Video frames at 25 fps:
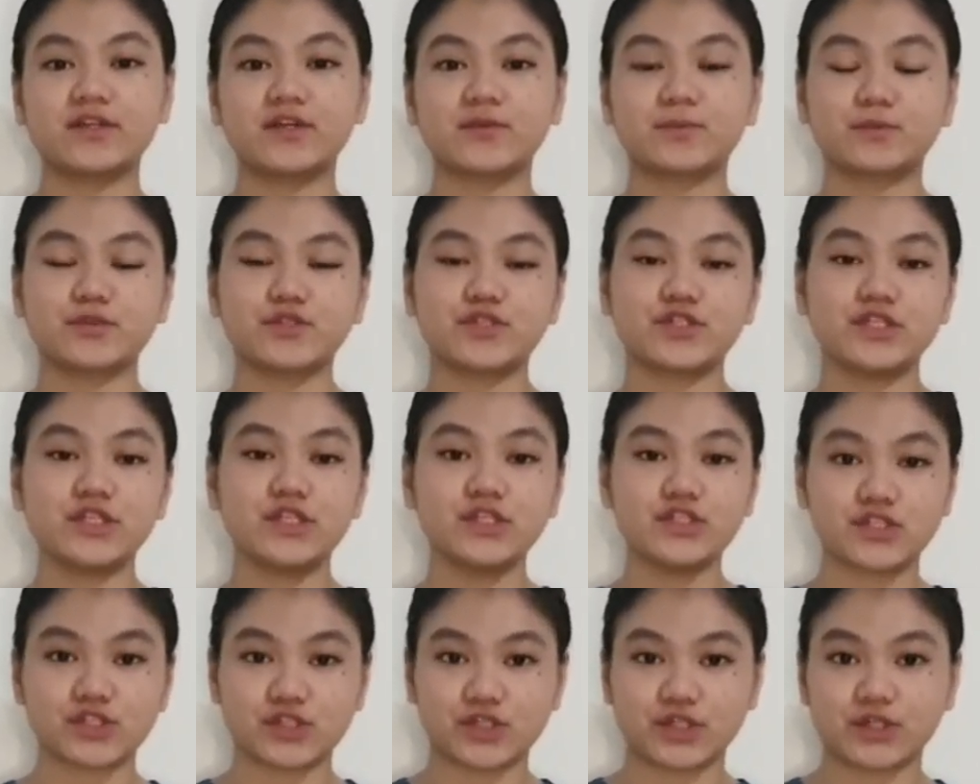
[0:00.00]
the
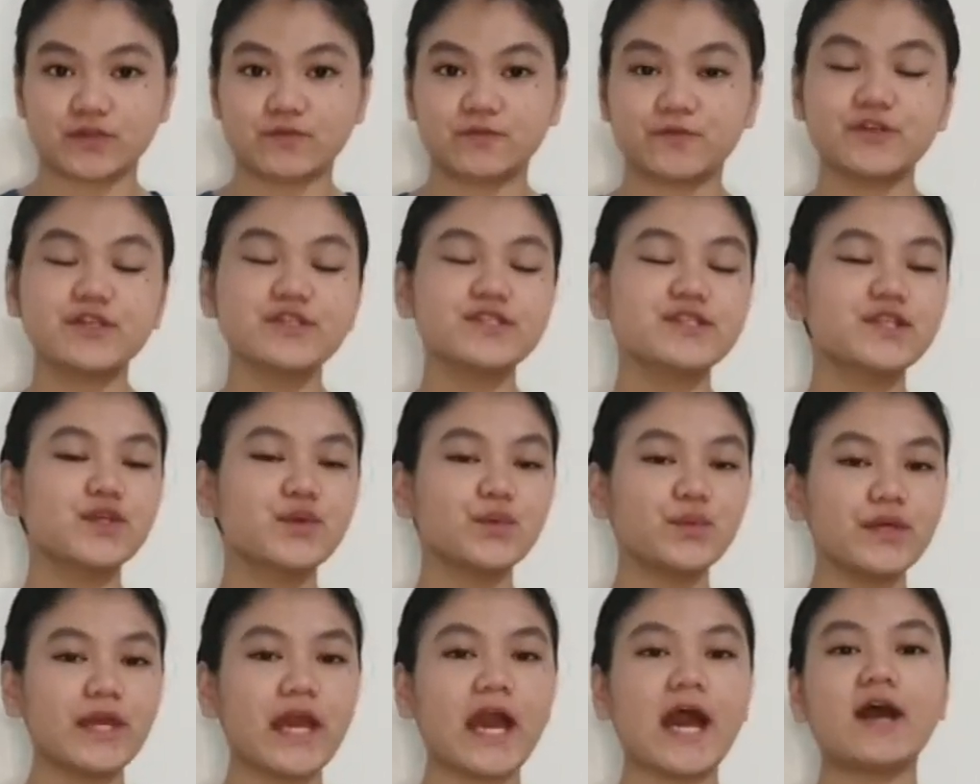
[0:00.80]
procedure, the first thing
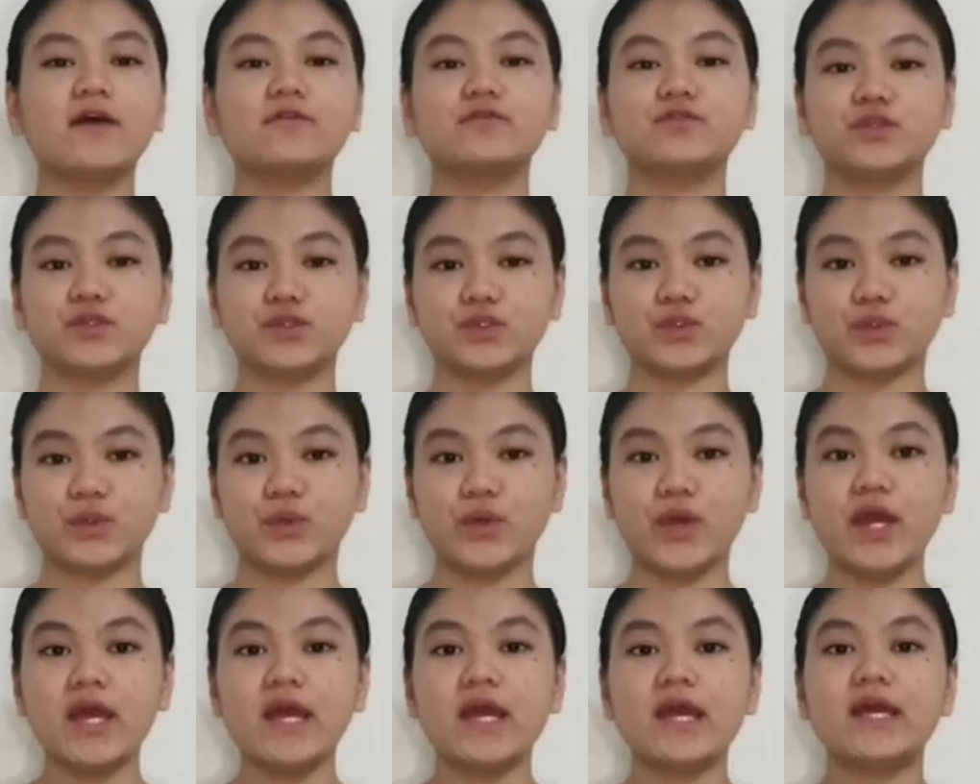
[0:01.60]
we have to do
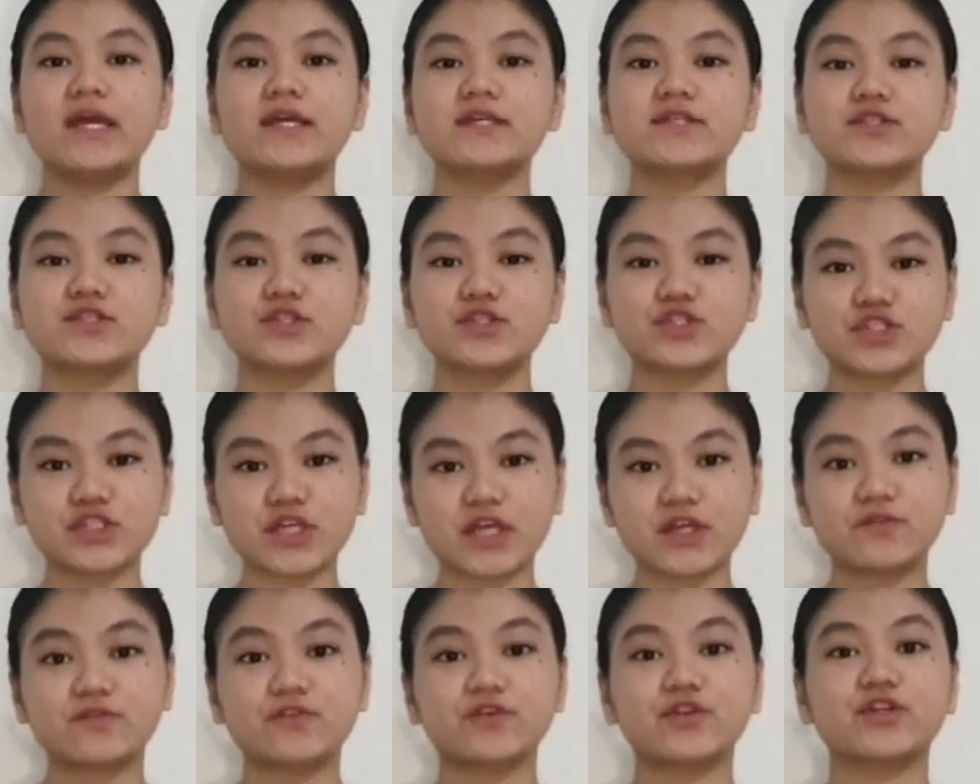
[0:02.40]
is to
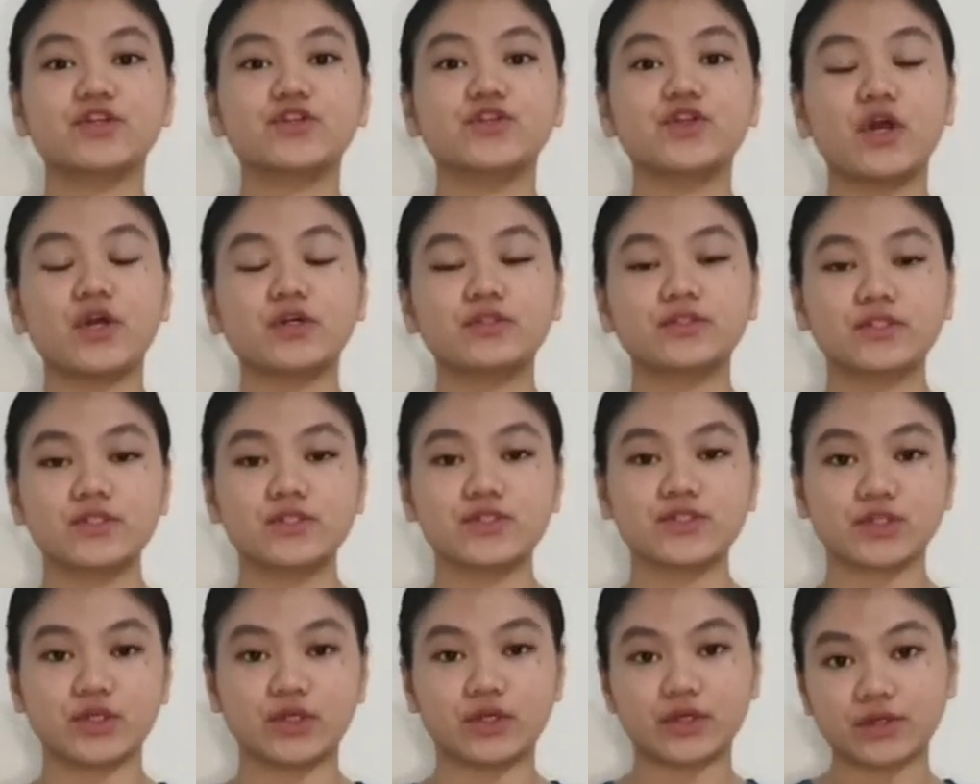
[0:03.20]
check for the
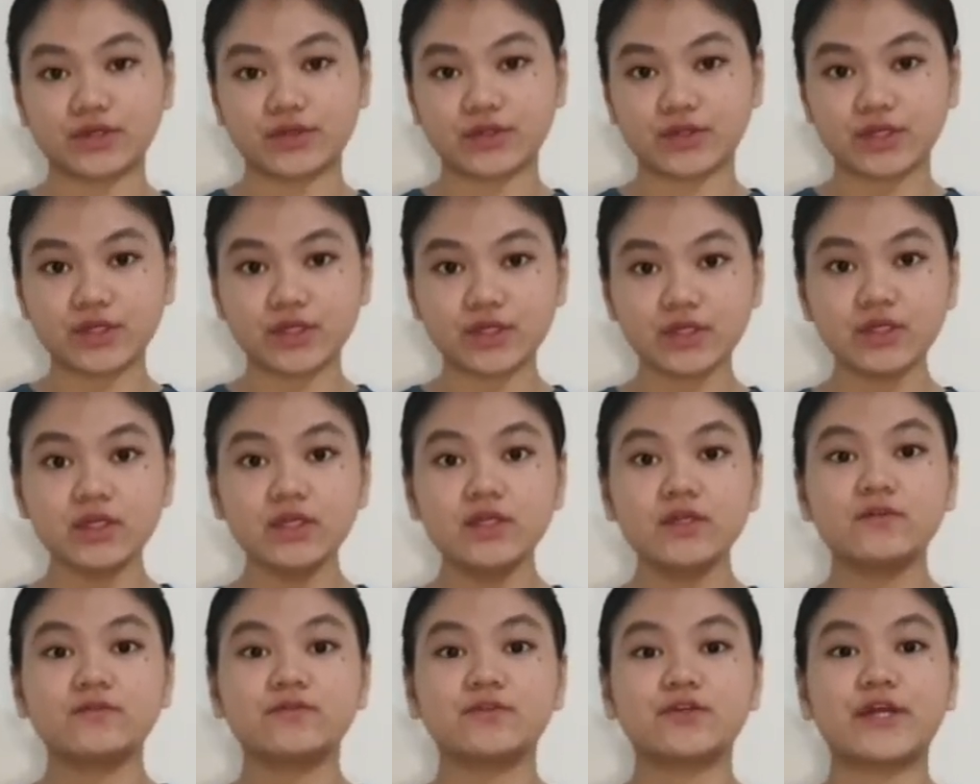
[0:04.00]
doctor's order
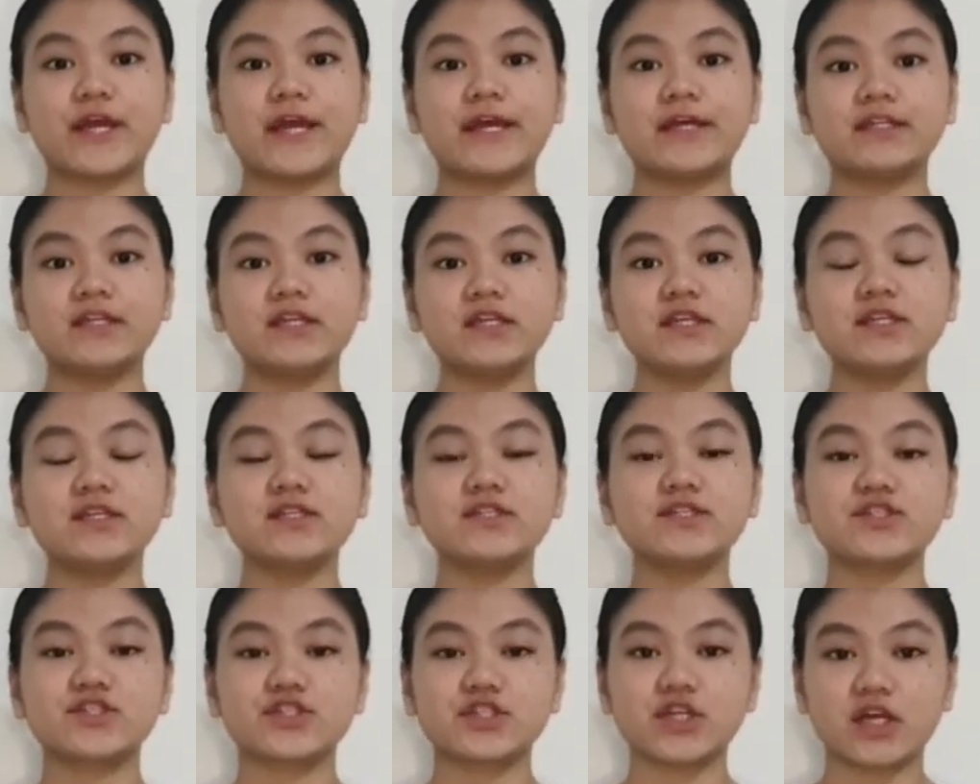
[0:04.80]
for any
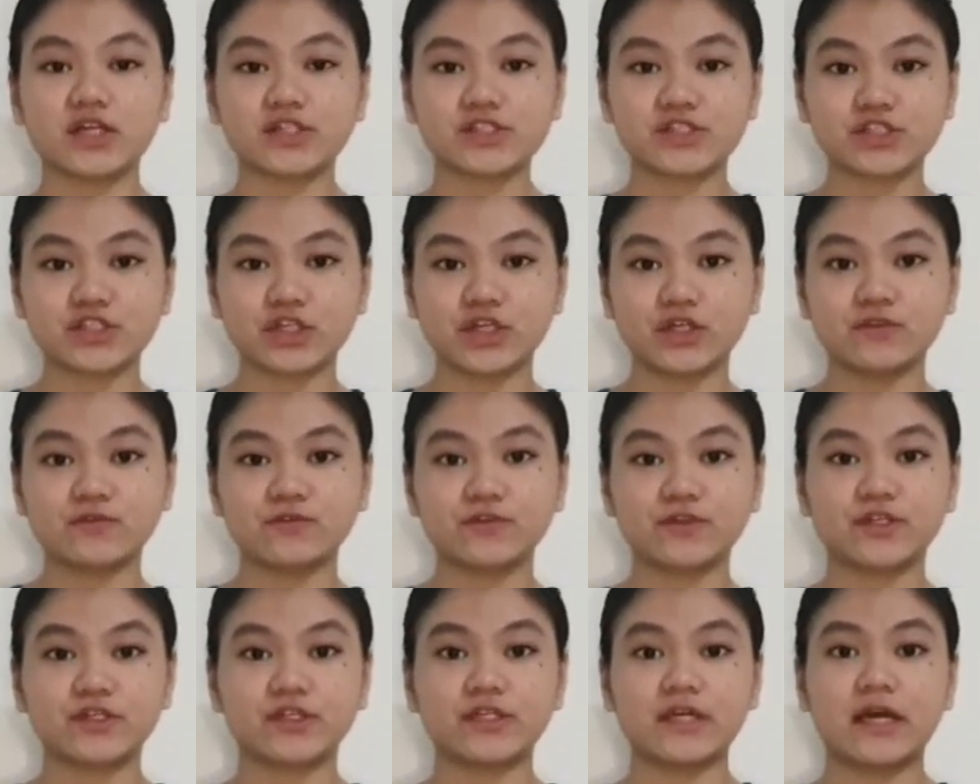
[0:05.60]
instruction
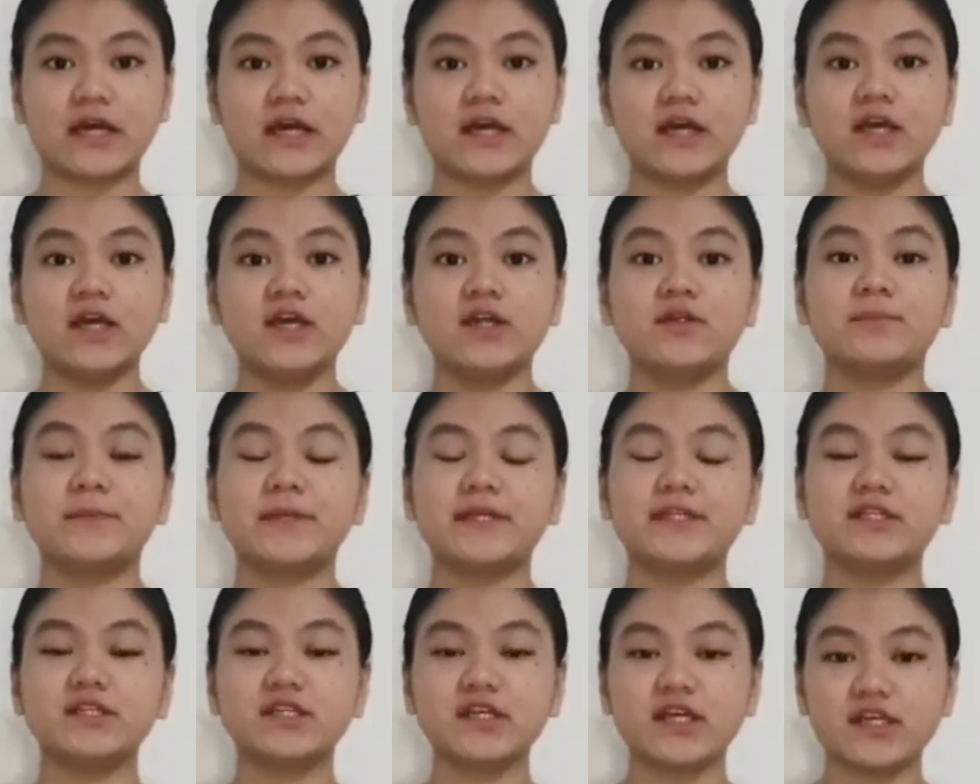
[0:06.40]
for the
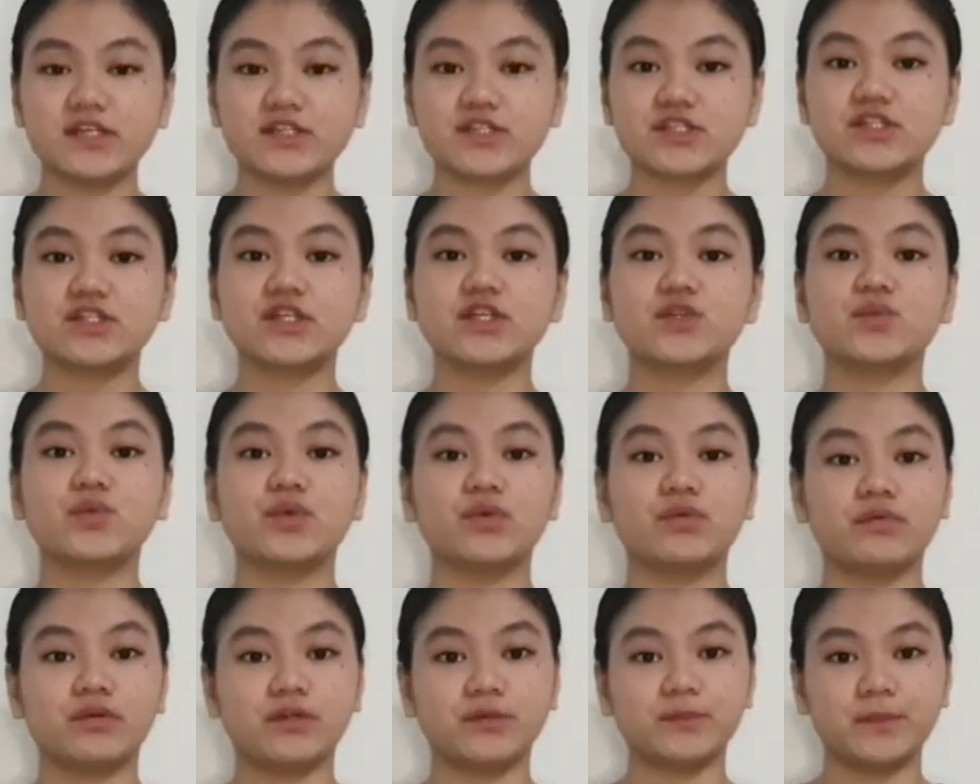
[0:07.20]
medication that we
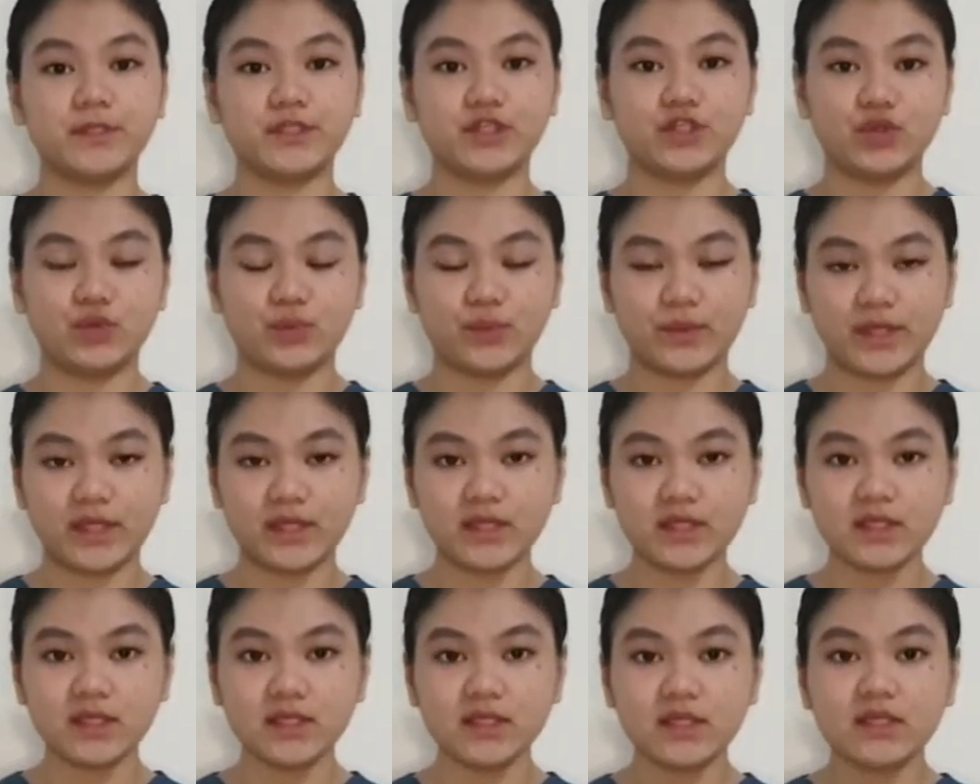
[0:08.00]
will be
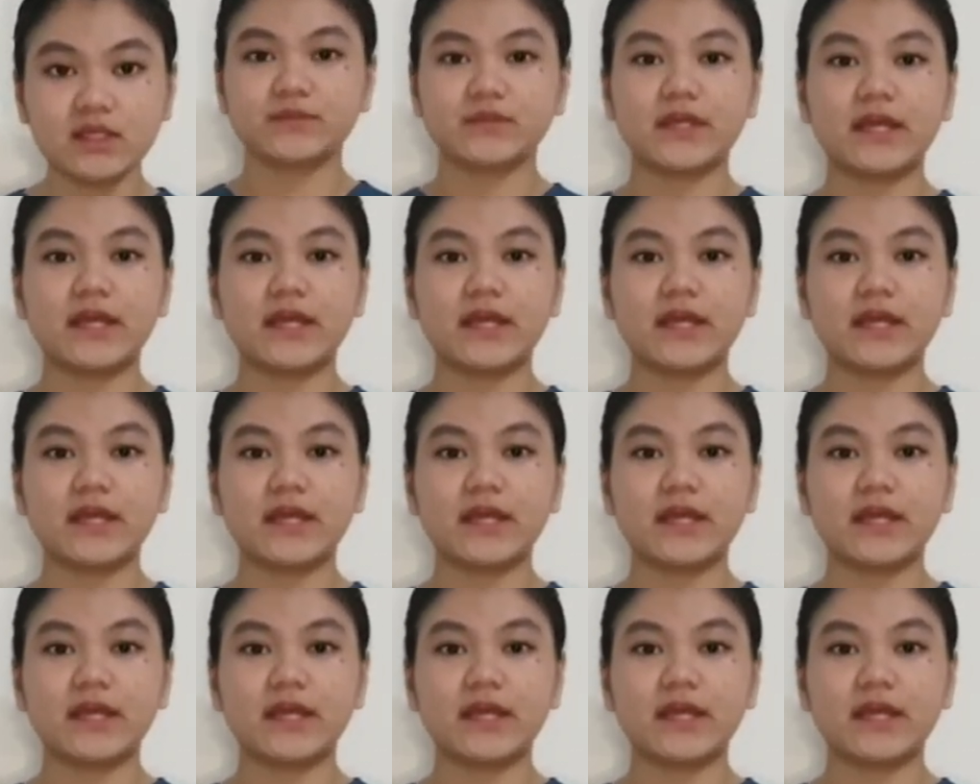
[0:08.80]
doing,